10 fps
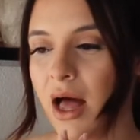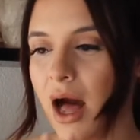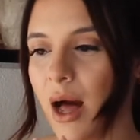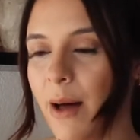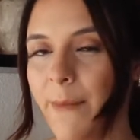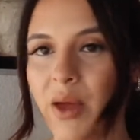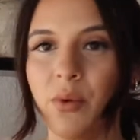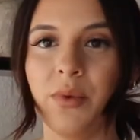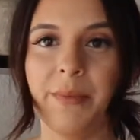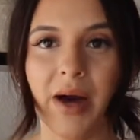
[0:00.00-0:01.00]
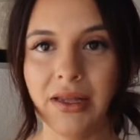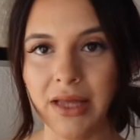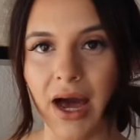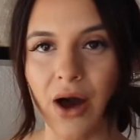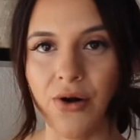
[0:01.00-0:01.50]
And when we bought the
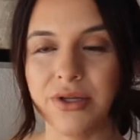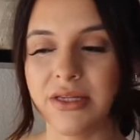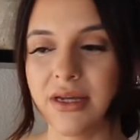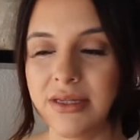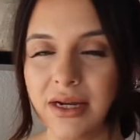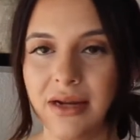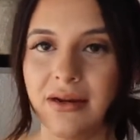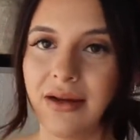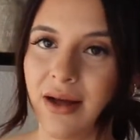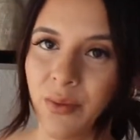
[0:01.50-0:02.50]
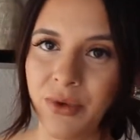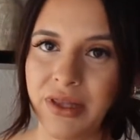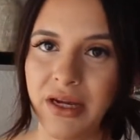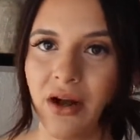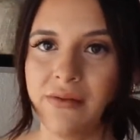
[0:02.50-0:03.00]
house, it didn't come with
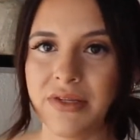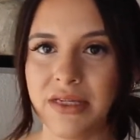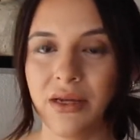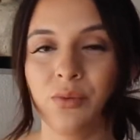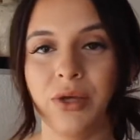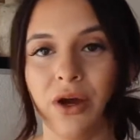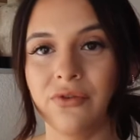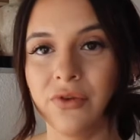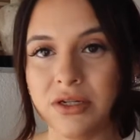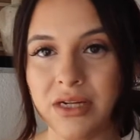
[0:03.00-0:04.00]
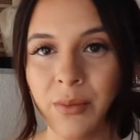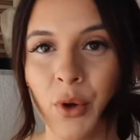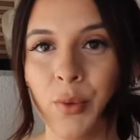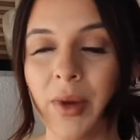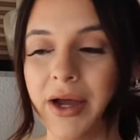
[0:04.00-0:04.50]
it. Obviously, we are first-time
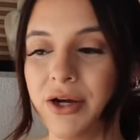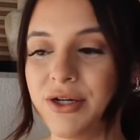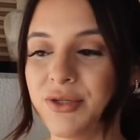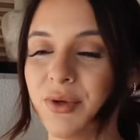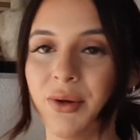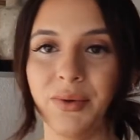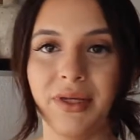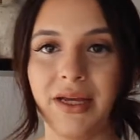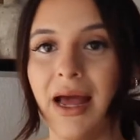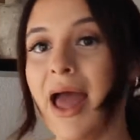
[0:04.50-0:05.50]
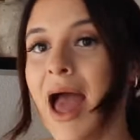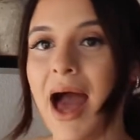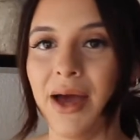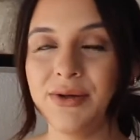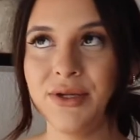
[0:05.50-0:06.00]
home buyers.
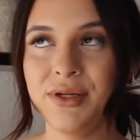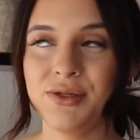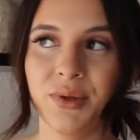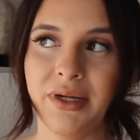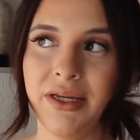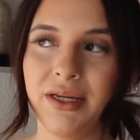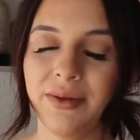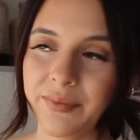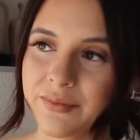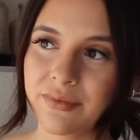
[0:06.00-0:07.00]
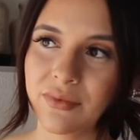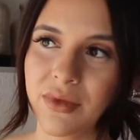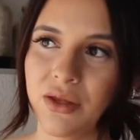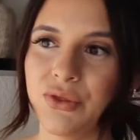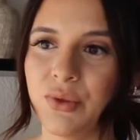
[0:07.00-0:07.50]
I was only
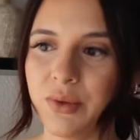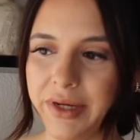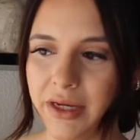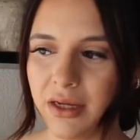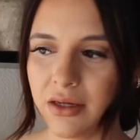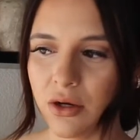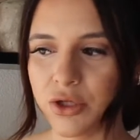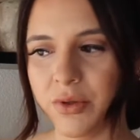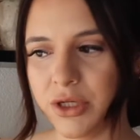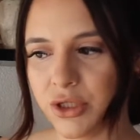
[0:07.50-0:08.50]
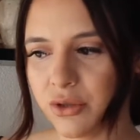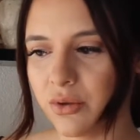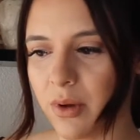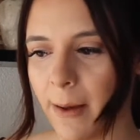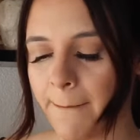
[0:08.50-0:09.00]
23 or 22